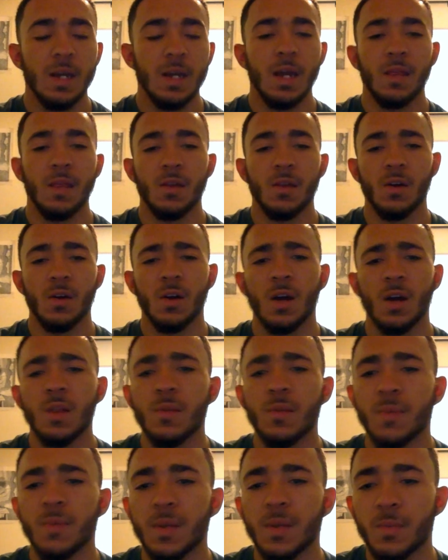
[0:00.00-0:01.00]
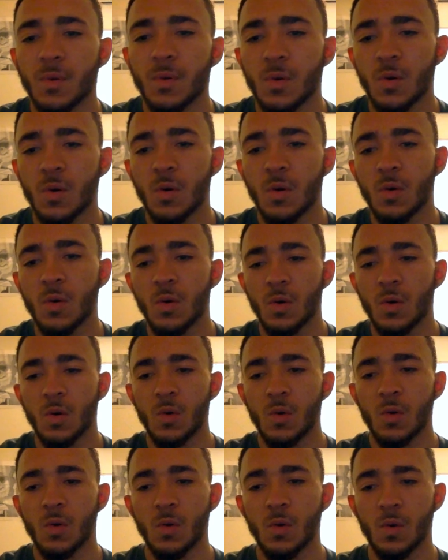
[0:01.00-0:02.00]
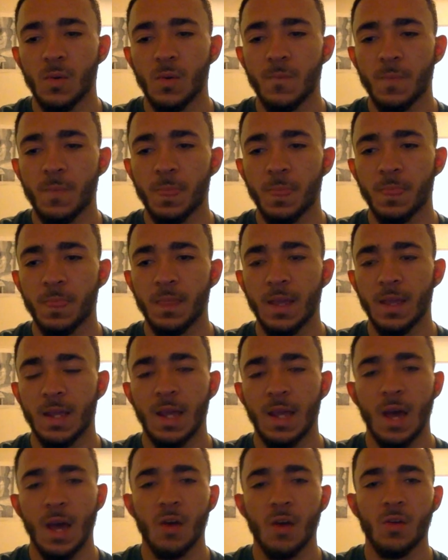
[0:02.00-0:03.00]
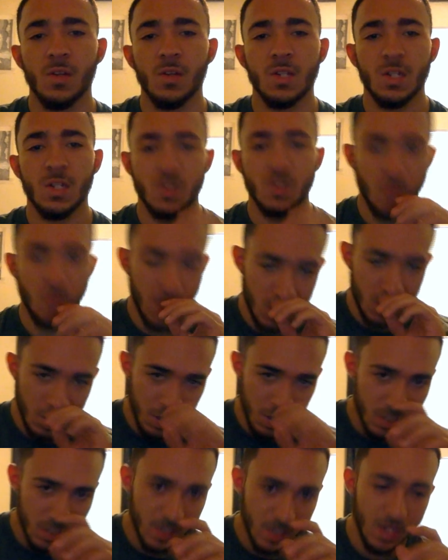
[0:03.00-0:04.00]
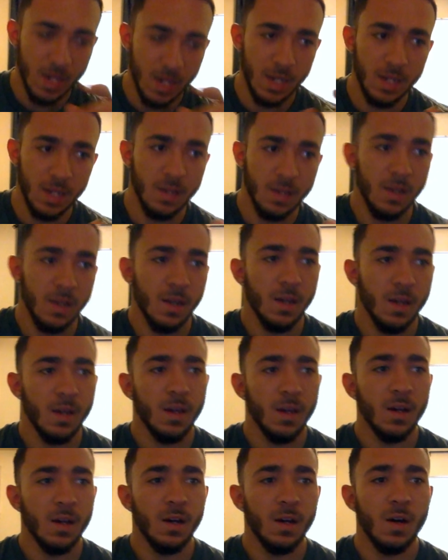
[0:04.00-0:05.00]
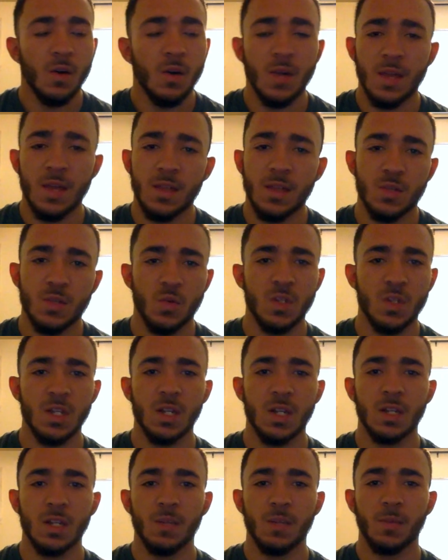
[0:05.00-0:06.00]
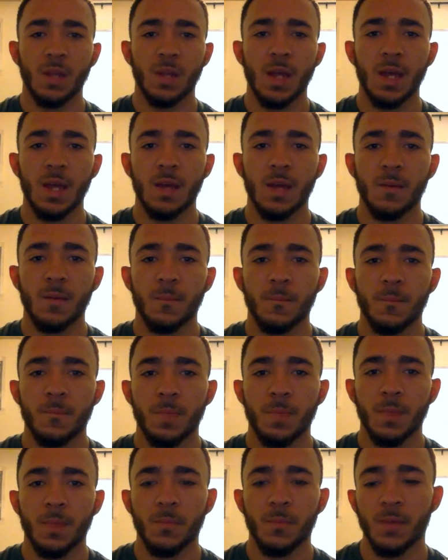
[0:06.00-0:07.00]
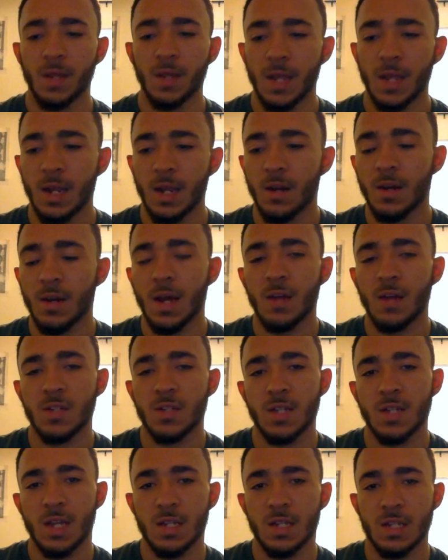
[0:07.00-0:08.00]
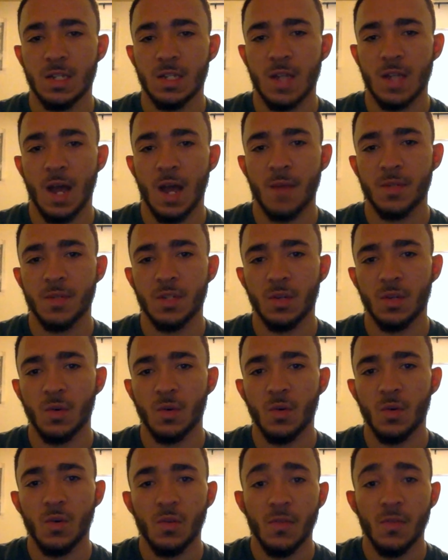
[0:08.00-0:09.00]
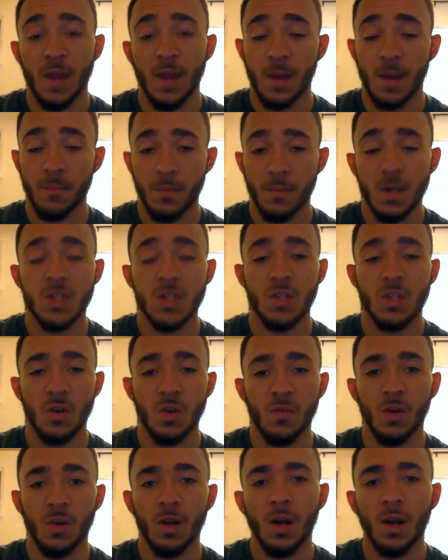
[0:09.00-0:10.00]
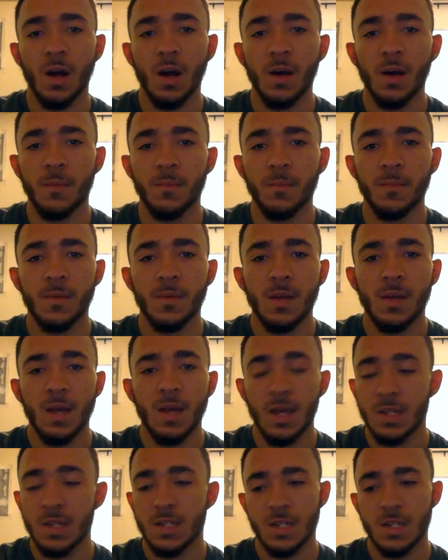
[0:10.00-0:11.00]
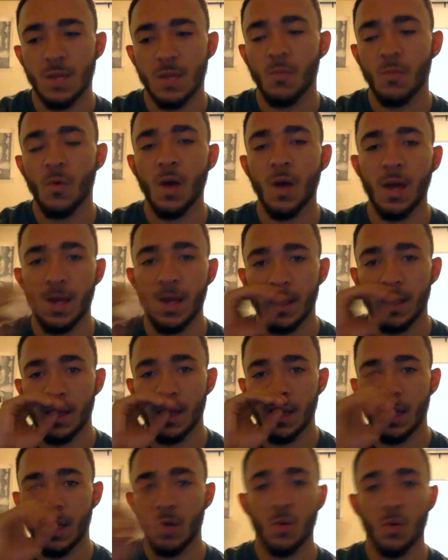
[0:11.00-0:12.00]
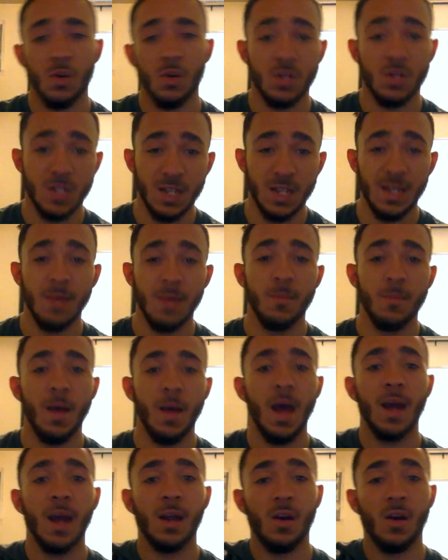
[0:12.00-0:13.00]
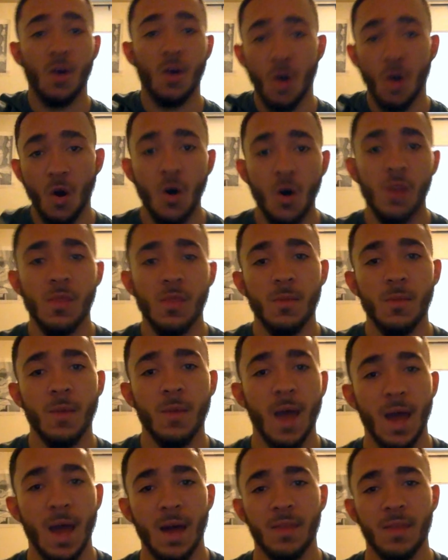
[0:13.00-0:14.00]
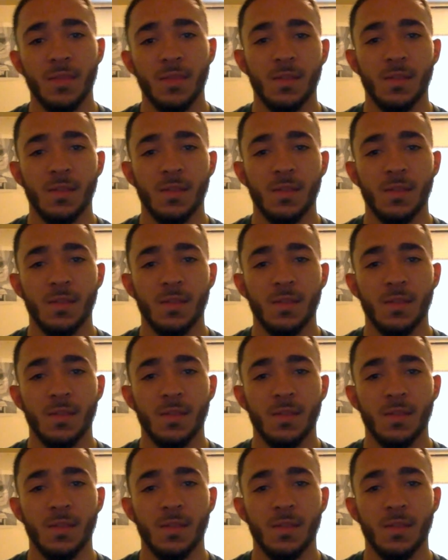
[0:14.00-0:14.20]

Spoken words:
And there are other people who encounter a situation and say, okay, this wasn't in the plan, but here now stands this obstacle that I must overcome in some way in order to get back on the path